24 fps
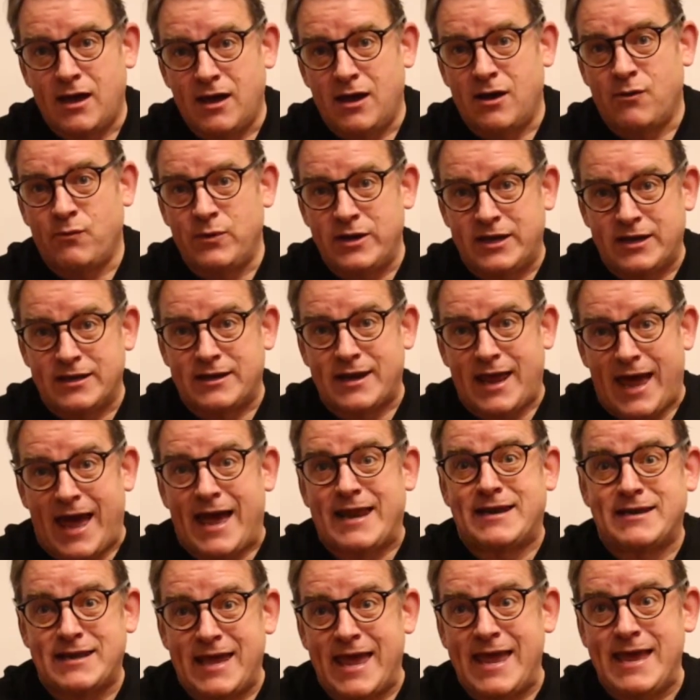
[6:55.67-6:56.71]
we can
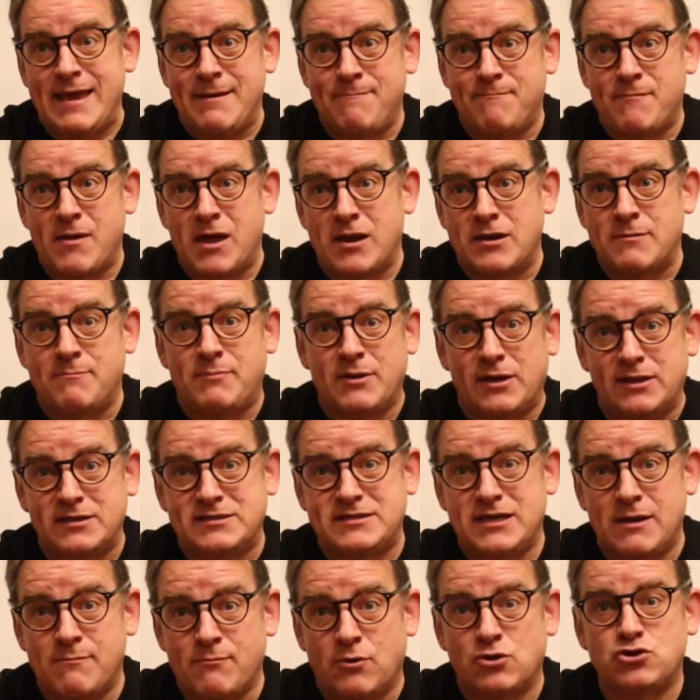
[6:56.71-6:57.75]
add an
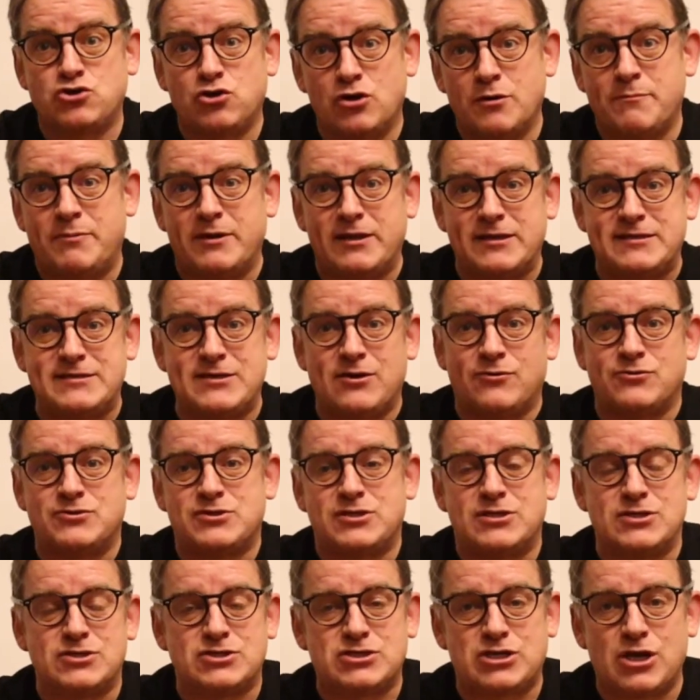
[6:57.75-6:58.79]
ability, a modular ability onto
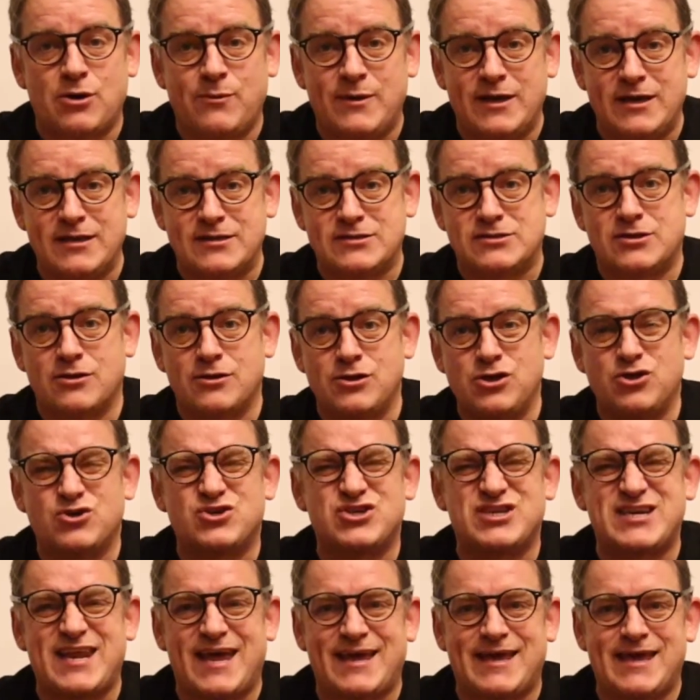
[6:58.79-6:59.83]
the Stacky so that your
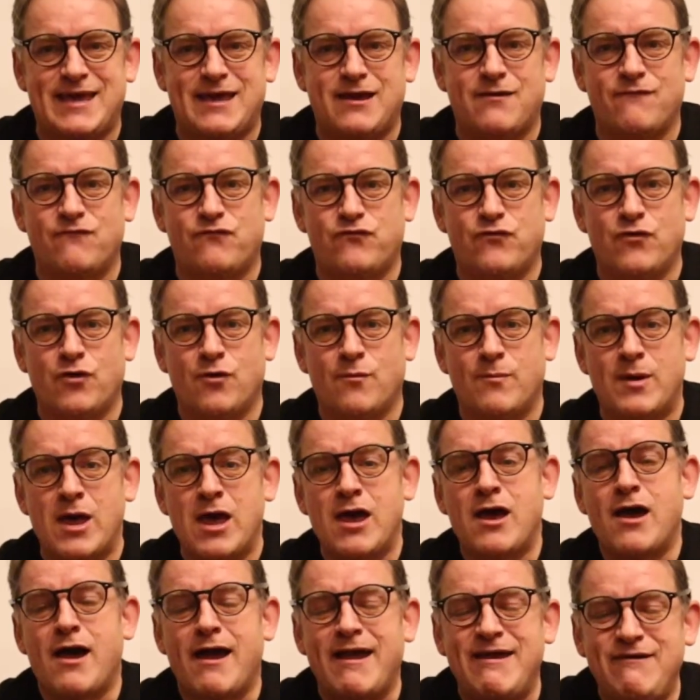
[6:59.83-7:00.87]
Stacky can form
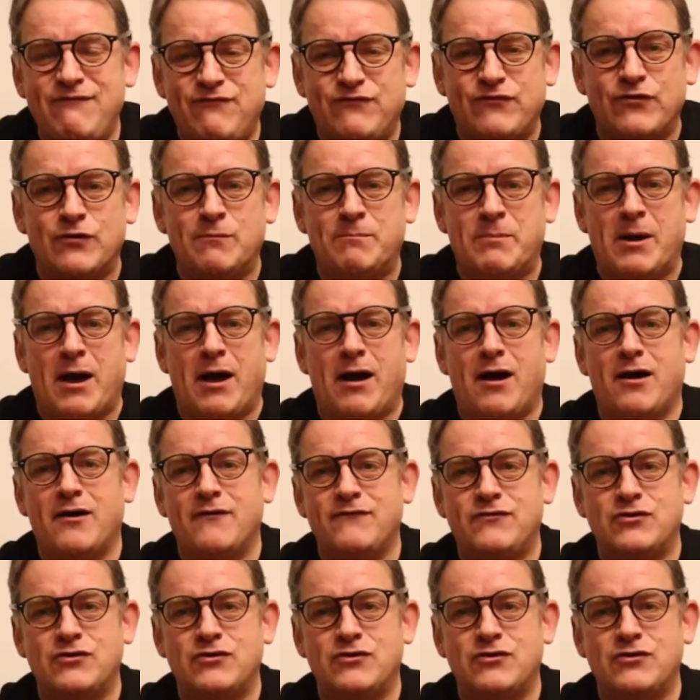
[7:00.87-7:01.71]
a full part of